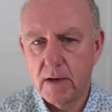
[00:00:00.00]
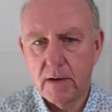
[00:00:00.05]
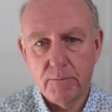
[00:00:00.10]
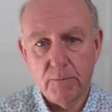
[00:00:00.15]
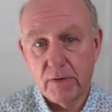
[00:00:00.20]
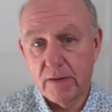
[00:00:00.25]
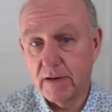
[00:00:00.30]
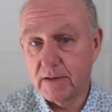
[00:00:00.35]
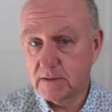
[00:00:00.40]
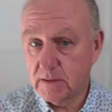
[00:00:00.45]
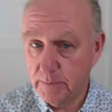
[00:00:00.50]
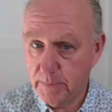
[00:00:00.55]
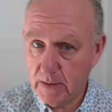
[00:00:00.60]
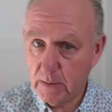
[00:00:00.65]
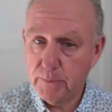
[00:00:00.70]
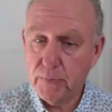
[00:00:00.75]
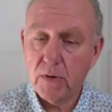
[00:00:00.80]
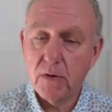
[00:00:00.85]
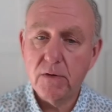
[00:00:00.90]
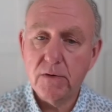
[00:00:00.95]
Whether it's a
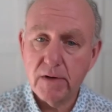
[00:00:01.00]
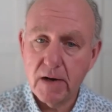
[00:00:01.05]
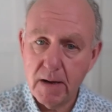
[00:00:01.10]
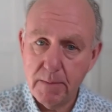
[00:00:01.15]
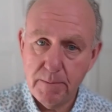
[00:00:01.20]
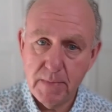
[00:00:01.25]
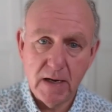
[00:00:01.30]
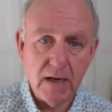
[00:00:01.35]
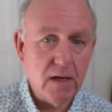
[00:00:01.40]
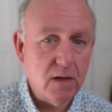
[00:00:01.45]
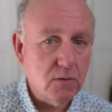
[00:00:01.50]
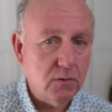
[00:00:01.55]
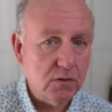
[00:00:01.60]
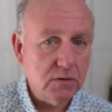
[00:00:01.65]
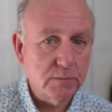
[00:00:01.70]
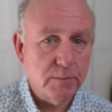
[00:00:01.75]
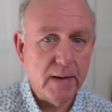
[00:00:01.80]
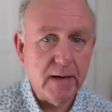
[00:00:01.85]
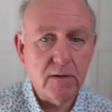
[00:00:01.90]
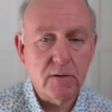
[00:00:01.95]
big program, mini
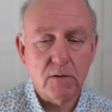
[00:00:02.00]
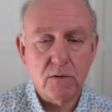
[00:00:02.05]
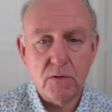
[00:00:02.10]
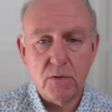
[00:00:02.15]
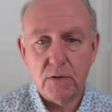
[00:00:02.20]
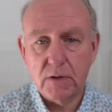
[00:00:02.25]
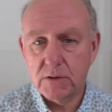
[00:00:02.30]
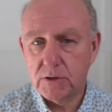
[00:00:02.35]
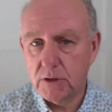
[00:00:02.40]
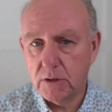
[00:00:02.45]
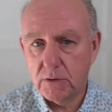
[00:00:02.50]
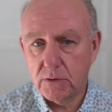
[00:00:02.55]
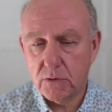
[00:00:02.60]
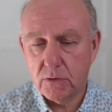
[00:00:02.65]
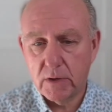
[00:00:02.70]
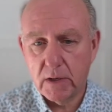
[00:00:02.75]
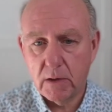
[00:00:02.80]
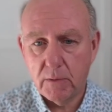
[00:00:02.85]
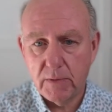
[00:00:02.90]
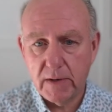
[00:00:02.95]
course, micro course,
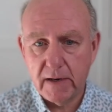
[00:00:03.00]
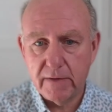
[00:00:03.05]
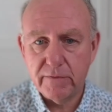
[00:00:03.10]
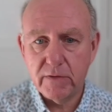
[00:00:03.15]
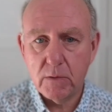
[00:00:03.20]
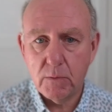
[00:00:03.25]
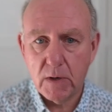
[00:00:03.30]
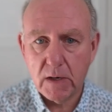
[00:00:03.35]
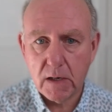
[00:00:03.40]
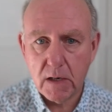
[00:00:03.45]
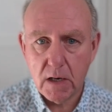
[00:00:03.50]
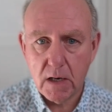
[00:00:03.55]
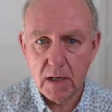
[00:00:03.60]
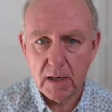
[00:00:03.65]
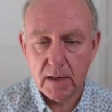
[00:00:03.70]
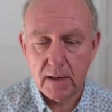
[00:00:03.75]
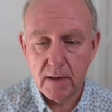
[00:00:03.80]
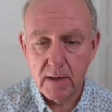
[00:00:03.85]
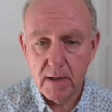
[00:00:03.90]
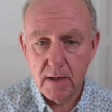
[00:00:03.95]
tutorial, whatever you want to
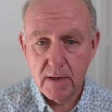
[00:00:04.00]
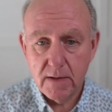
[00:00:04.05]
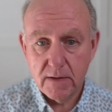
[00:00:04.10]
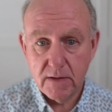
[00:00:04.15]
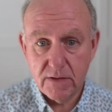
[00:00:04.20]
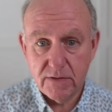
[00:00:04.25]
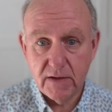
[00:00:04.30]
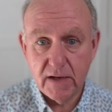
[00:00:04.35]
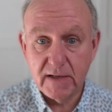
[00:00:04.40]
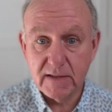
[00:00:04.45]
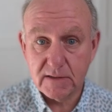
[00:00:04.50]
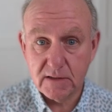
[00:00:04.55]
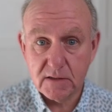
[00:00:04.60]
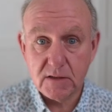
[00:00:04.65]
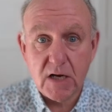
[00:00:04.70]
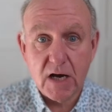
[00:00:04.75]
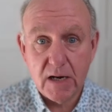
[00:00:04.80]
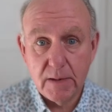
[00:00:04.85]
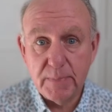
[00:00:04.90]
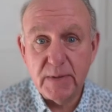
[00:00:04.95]
call it, the thing is it's
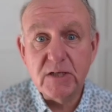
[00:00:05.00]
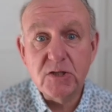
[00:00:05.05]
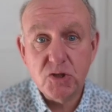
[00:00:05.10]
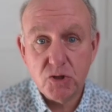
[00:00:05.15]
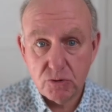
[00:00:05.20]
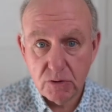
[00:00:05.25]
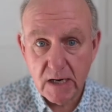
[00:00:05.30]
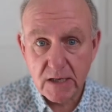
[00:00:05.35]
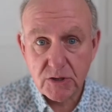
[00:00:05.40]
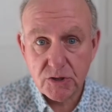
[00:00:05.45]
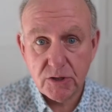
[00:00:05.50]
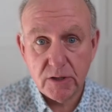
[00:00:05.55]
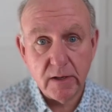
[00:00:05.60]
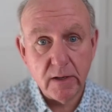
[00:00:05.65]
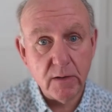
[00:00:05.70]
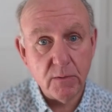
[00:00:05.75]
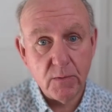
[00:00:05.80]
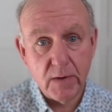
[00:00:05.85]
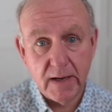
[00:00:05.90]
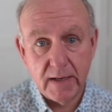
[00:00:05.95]
got to be structured
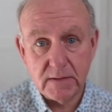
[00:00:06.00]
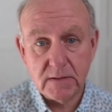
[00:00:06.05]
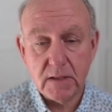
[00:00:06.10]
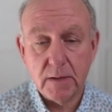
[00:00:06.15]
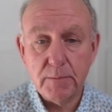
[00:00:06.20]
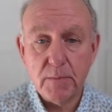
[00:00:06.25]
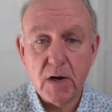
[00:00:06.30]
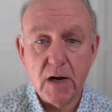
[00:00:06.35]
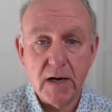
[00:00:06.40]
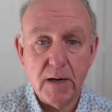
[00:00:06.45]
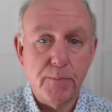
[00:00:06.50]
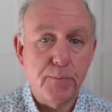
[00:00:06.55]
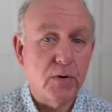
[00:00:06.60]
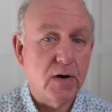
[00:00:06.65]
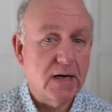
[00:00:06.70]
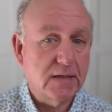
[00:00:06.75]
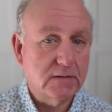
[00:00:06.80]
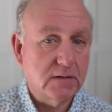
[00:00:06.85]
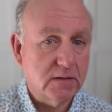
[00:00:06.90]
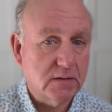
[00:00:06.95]
in a way, in some kind of
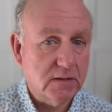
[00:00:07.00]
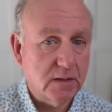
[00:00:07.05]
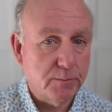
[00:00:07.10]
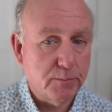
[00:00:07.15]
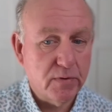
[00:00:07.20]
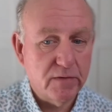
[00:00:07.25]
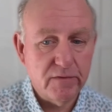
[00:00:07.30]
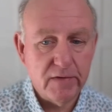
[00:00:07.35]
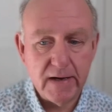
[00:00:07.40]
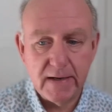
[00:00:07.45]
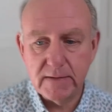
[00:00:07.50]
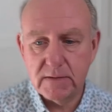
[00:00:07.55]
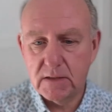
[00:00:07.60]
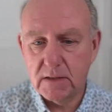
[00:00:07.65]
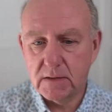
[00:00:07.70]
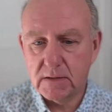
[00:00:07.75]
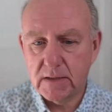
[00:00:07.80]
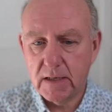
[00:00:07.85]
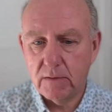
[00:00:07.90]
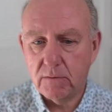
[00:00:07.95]
process that provides
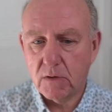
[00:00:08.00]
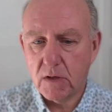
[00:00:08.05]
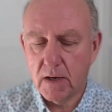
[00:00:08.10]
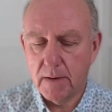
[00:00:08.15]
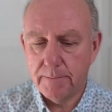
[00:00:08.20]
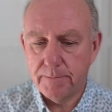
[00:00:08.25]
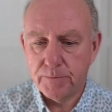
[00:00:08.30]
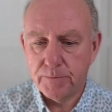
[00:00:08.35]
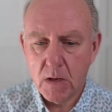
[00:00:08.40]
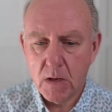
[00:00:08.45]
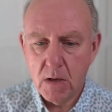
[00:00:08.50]
this outcome,